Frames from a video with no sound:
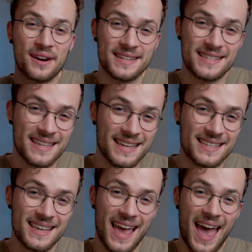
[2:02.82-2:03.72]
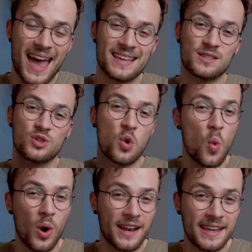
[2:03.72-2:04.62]
R6 has
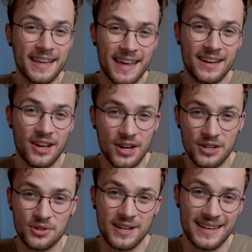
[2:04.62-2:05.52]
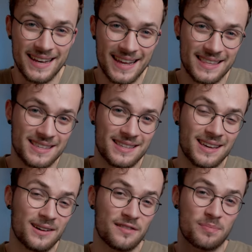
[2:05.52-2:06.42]
2800 nits
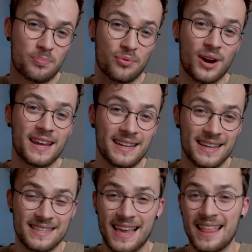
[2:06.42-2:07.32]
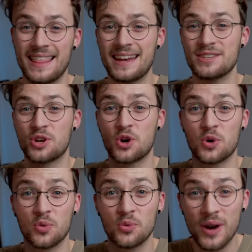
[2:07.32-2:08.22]
of brightness, and that is
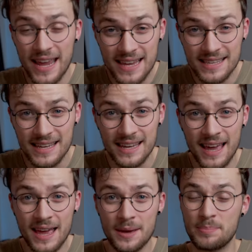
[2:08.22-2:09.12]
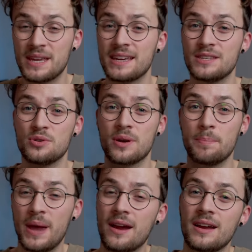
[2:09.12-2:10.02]
crazy because you
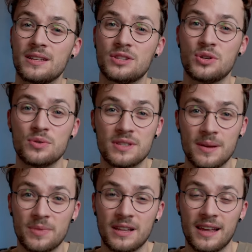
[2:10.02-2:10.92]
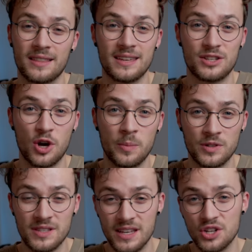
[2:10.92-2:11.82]
compare it to something like the
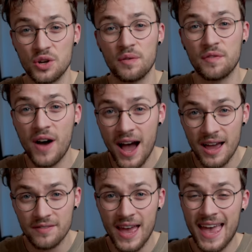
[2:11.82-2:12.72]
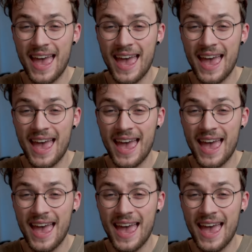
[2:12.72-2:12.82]
Atomos Ninja 5